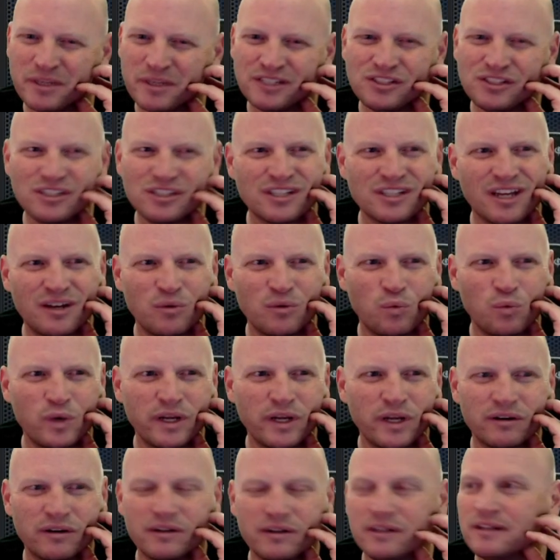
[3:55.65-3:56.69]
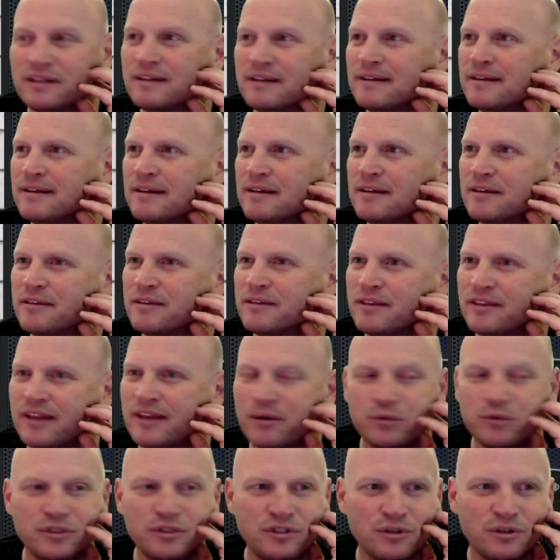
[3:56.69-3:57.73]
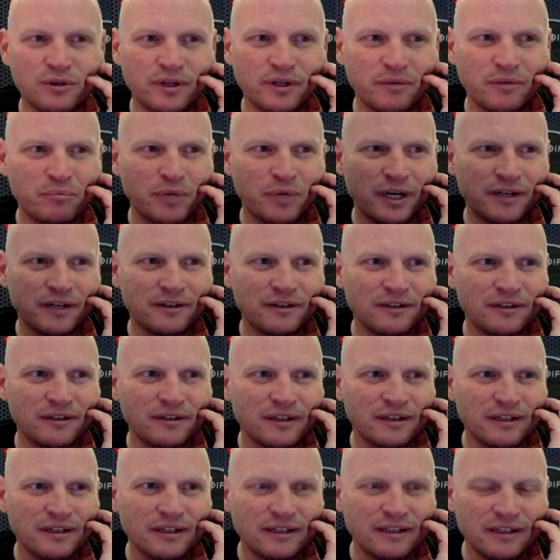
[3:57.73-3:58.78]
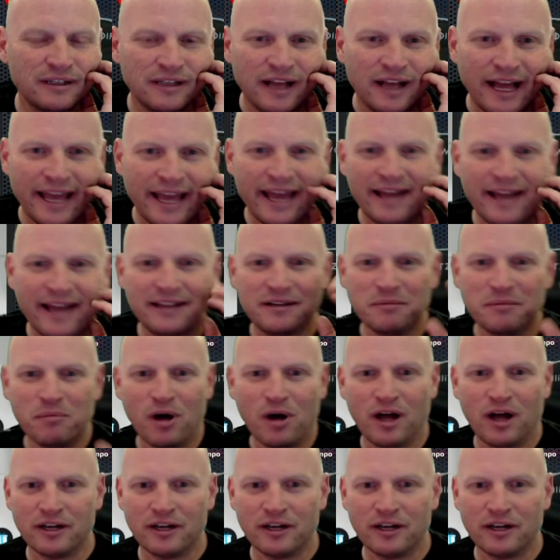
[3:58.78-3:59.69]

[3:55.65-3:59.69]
I mean, it's just kind of weird that that would do it, but I added a